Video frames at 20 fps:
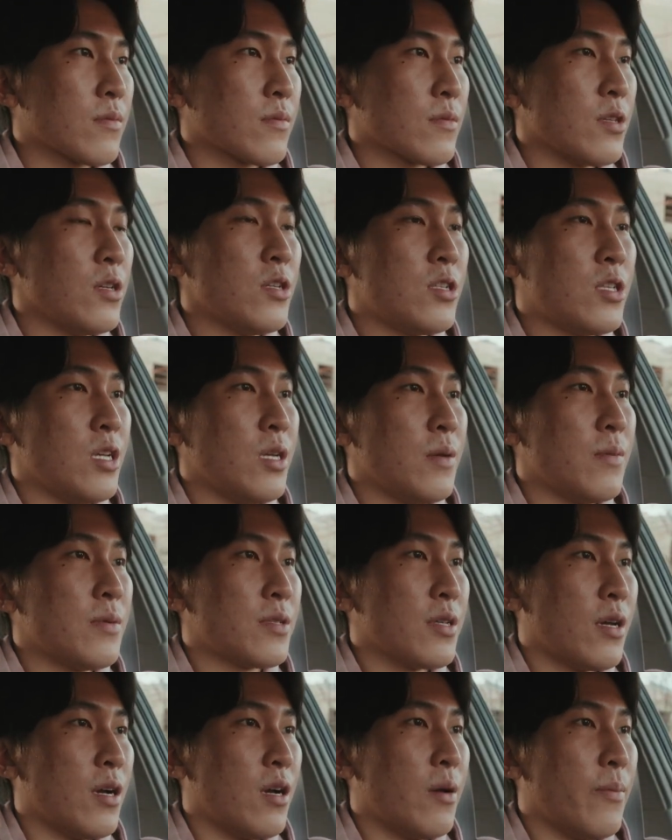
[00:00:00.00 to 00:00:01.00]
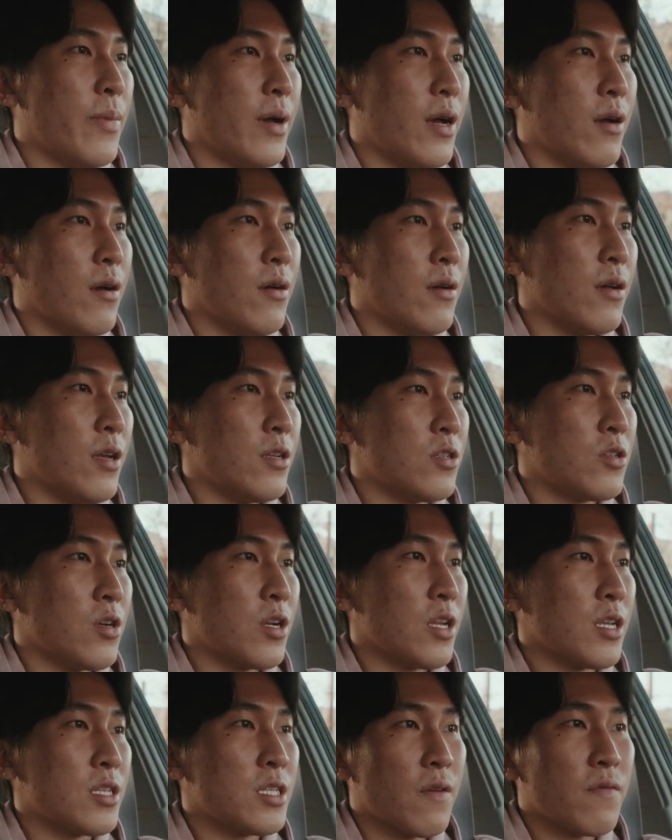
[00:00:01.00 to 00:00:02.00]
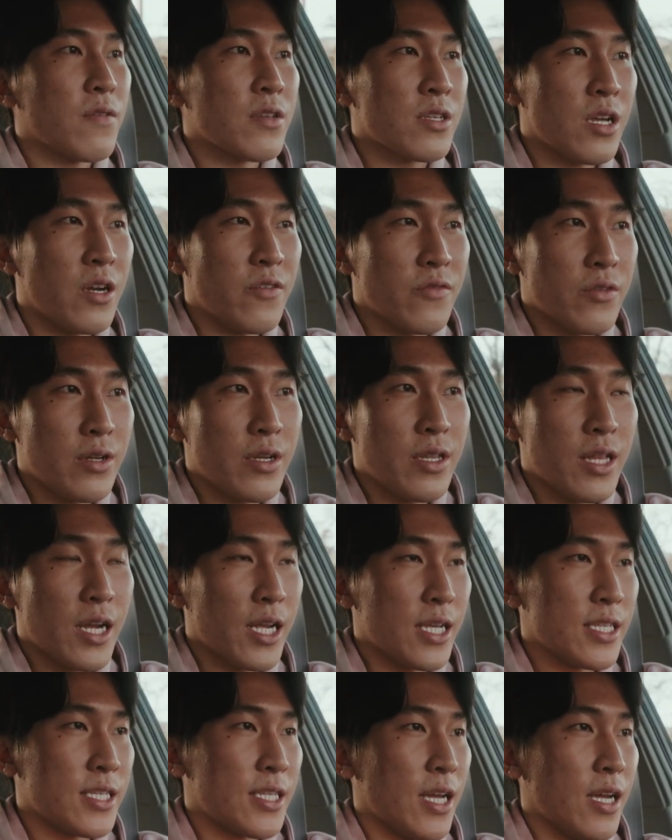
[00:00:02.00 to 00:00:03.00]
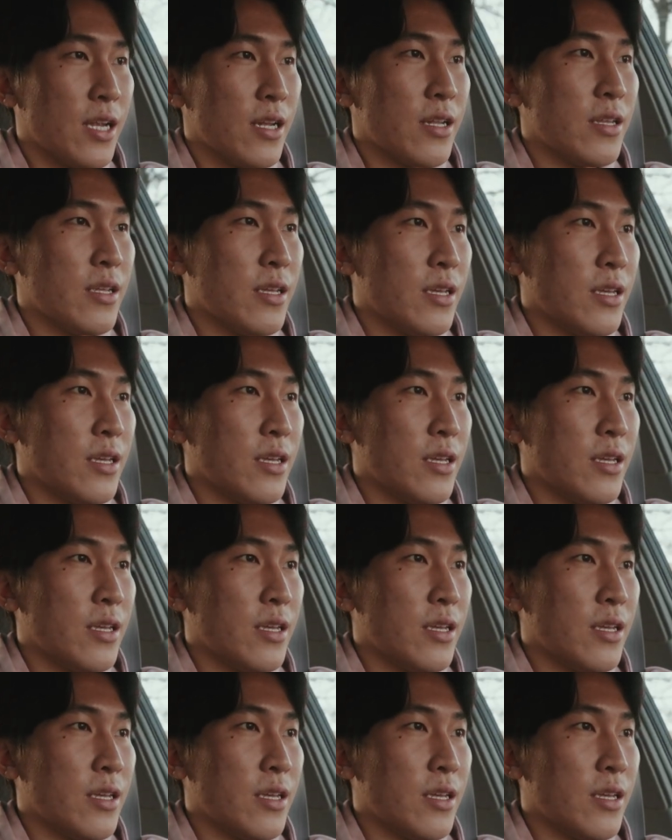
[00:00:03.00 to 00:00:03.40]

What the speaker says: YouTube is all about a journey of self-discovery, like I said,